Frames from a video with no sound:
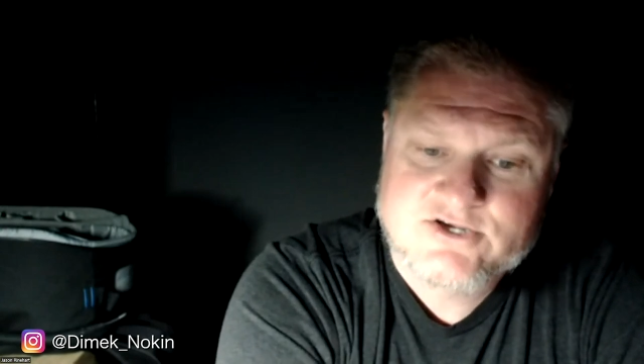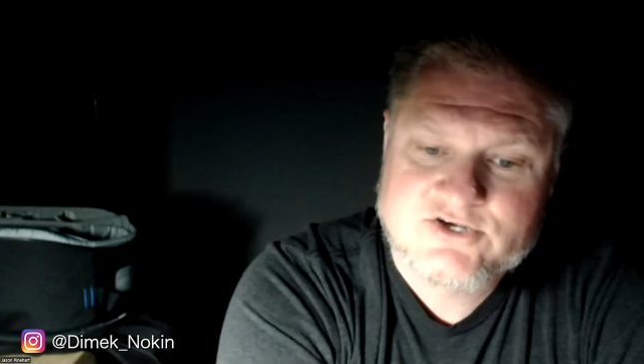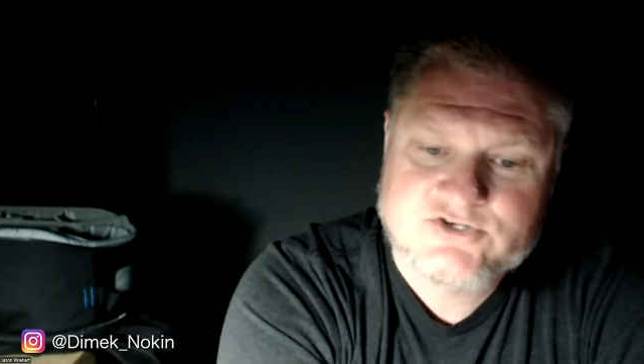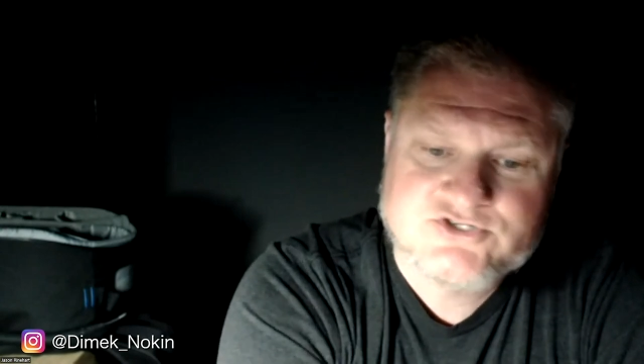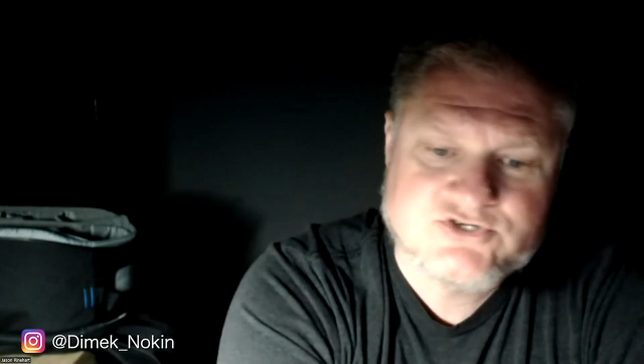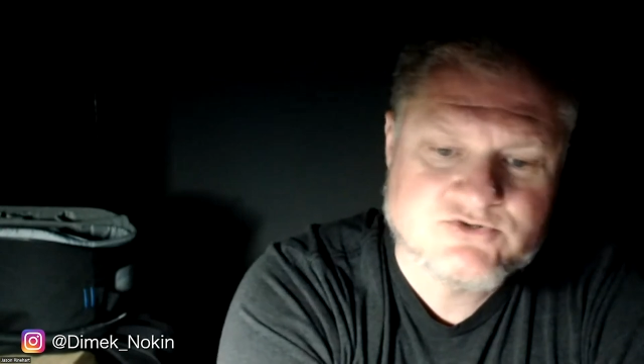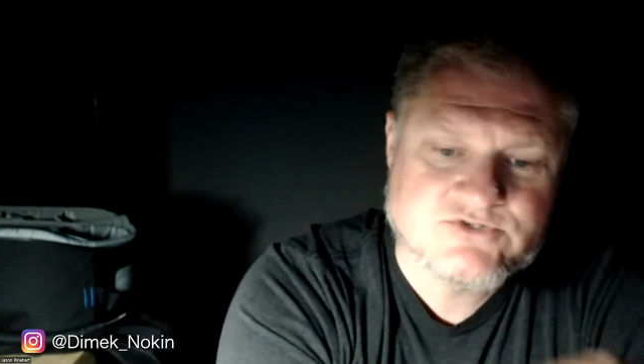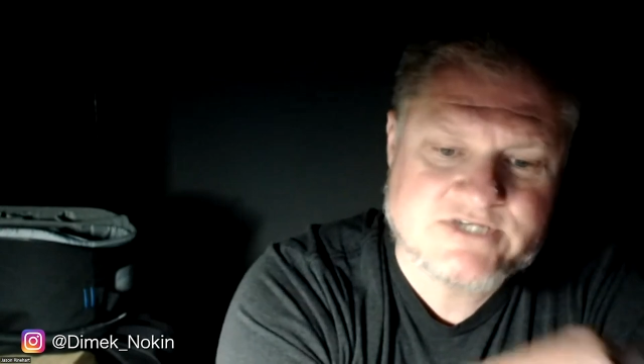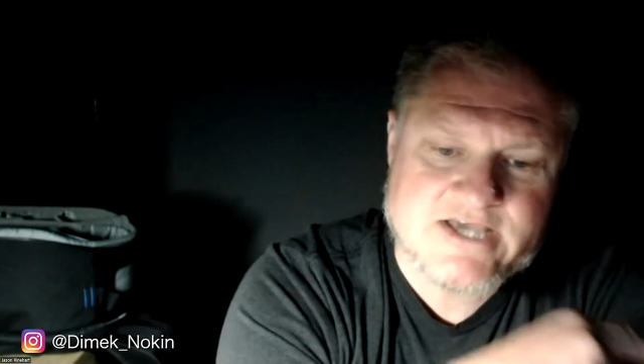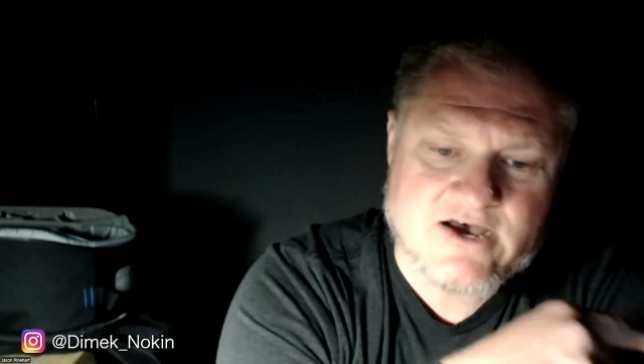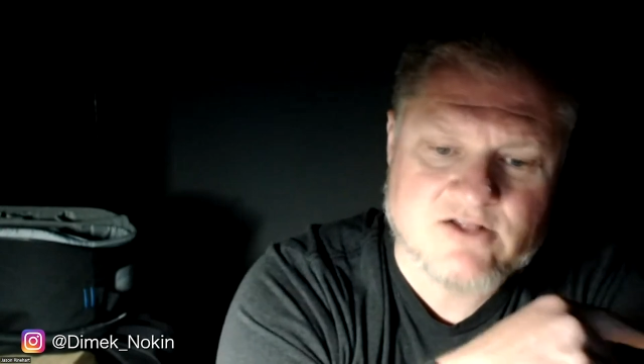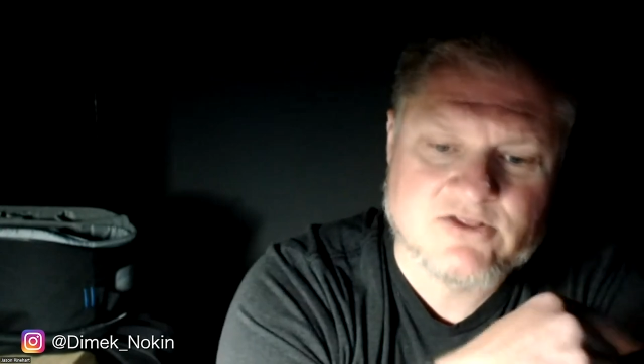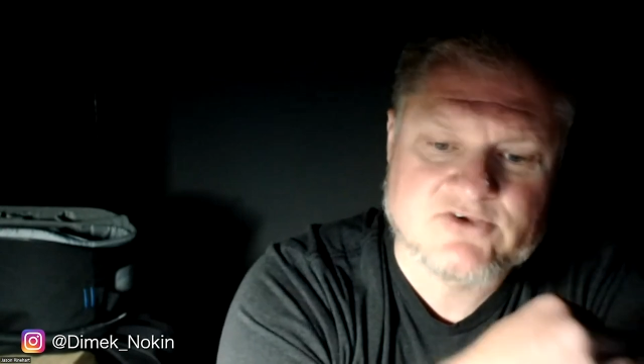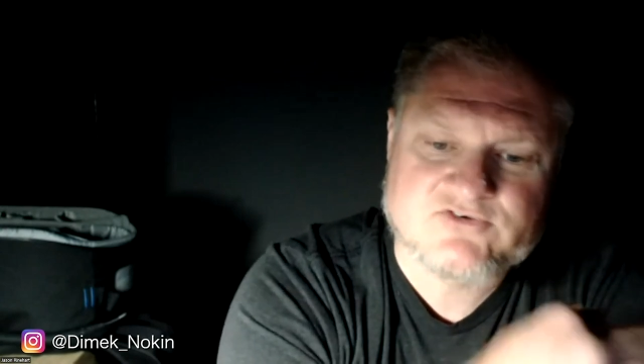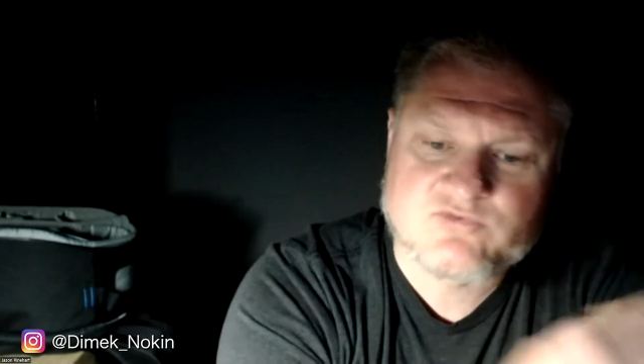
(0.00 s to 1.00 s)
Could you
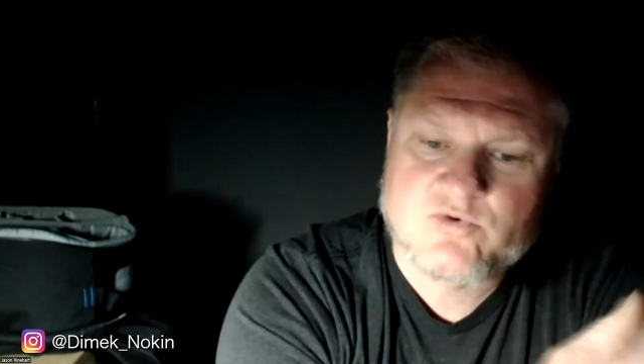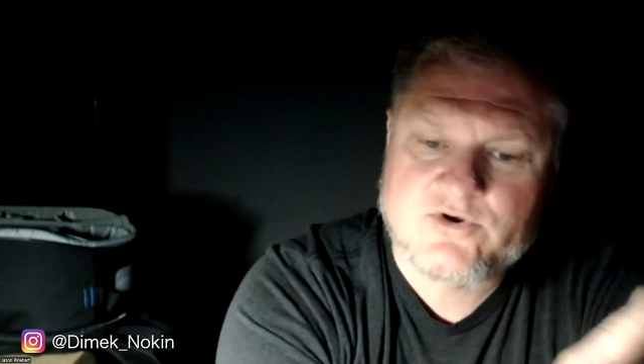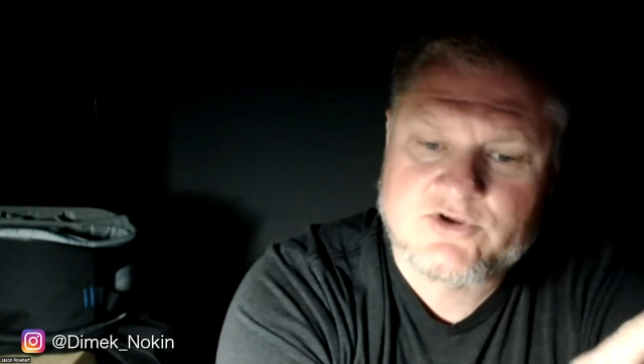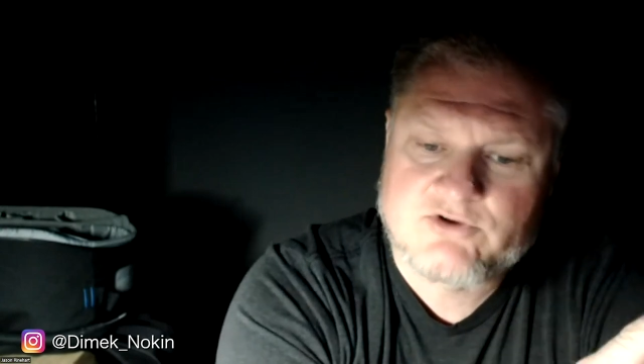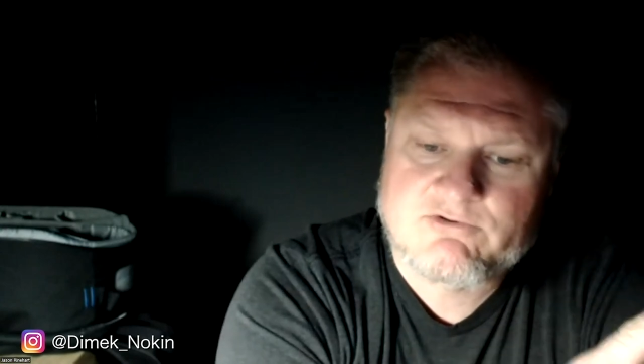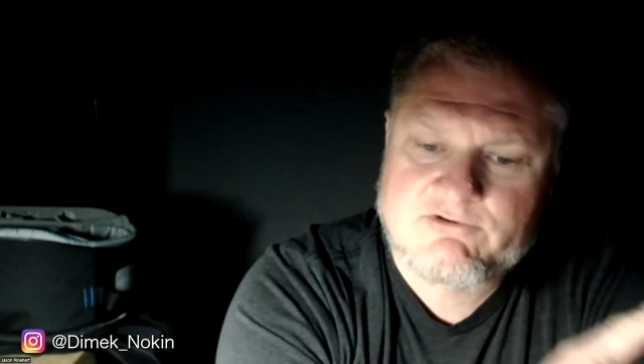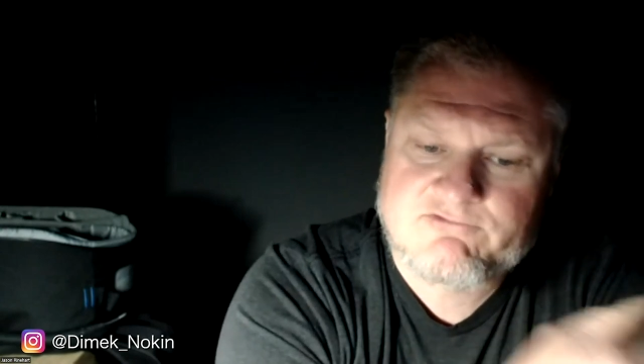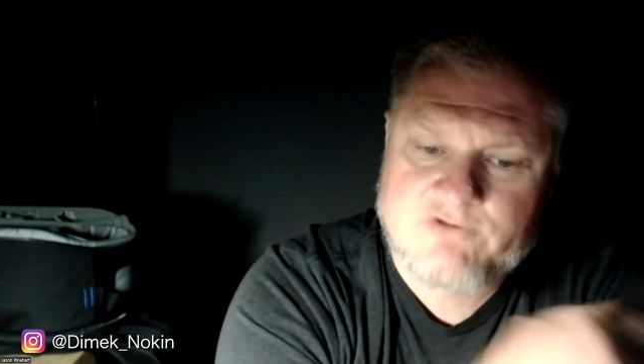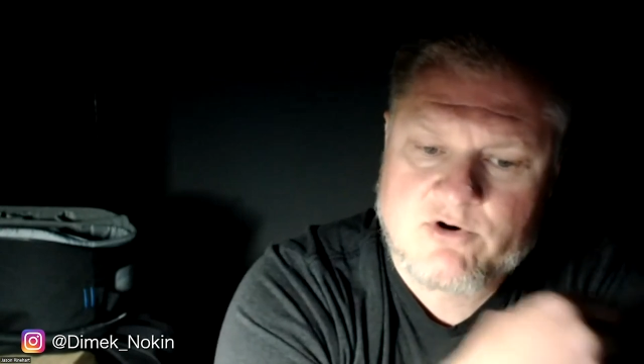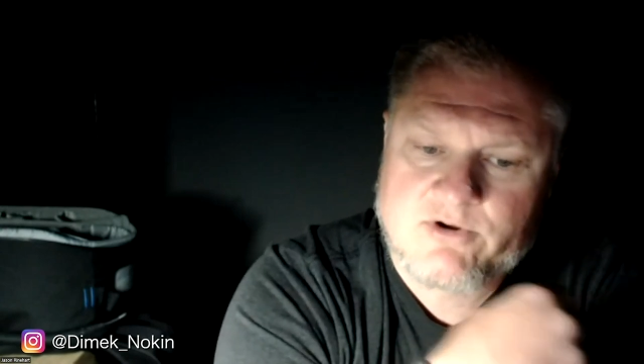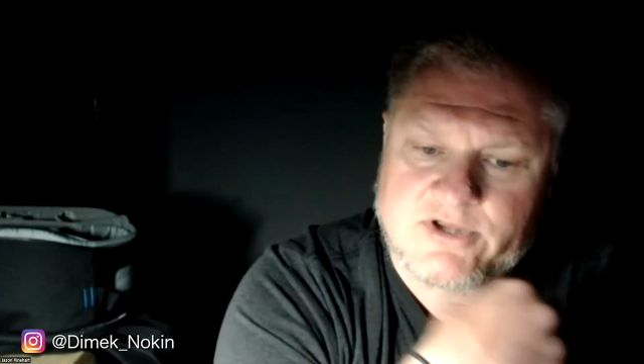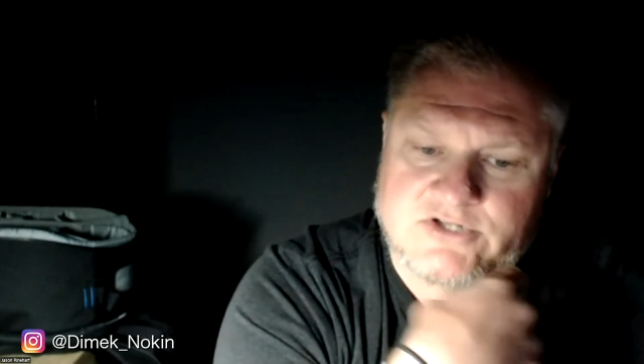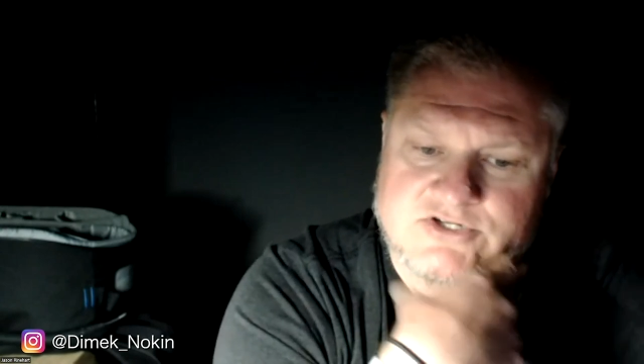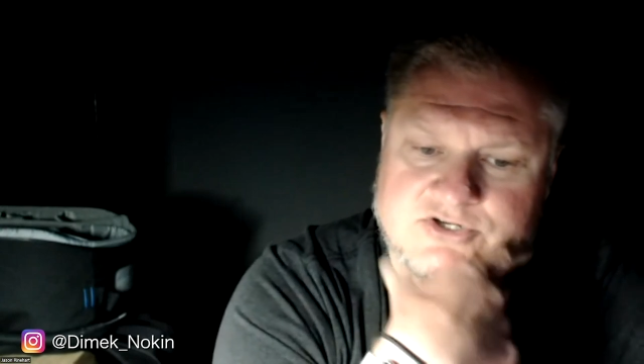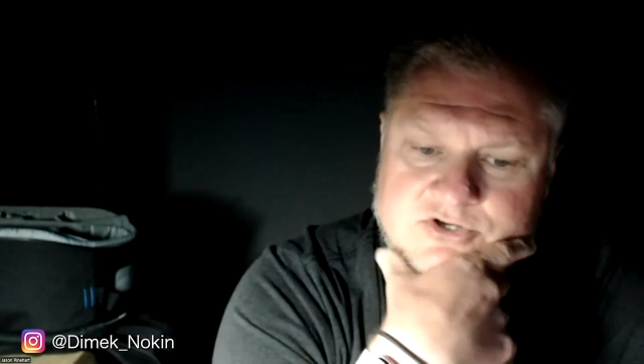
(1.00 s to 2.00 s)
tell us what you're referring